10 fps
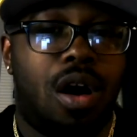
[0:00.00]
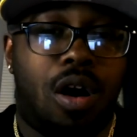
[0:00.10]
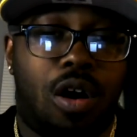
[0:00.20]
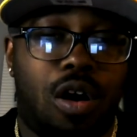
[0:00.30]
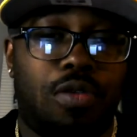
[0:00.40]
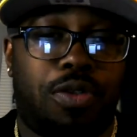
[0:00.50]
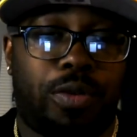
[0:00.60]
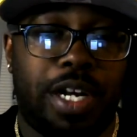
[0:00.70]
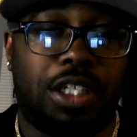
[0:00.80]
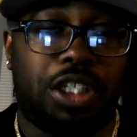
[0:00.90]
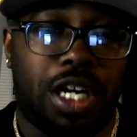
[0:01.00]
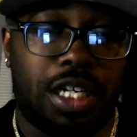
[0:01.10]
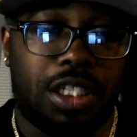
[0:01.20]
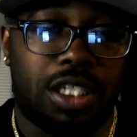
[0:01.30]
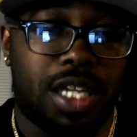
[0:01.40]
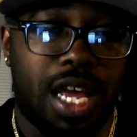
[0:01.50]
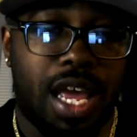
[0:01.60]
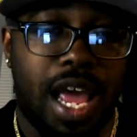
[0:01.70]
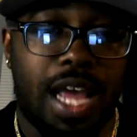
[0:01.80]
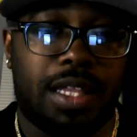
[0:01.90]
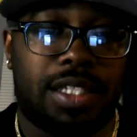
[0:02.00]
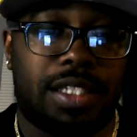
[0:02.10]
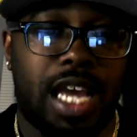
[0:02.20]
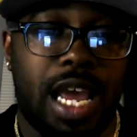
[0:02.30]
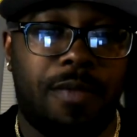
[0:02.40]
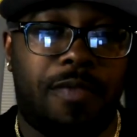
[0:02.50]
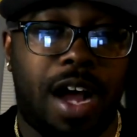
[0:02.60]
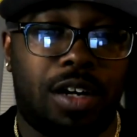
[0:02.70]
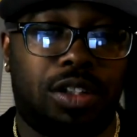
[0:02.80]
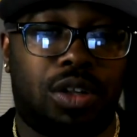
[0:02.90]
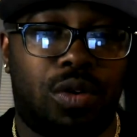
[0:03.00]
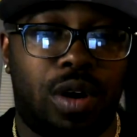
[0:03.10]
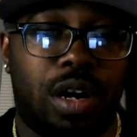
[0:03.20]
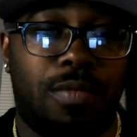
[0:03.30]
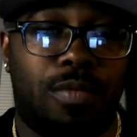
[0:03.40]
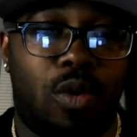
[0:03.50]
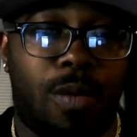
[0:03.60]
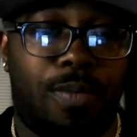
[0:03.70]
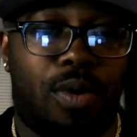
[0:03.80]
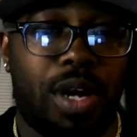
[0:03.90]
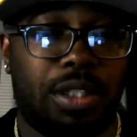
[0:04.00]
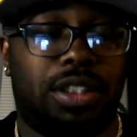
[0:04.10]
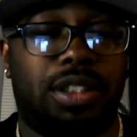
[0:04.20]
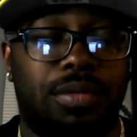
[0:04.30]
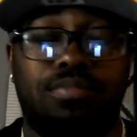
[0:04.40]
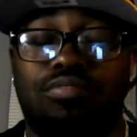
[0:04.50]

All three judges had the same fighter scoring more points.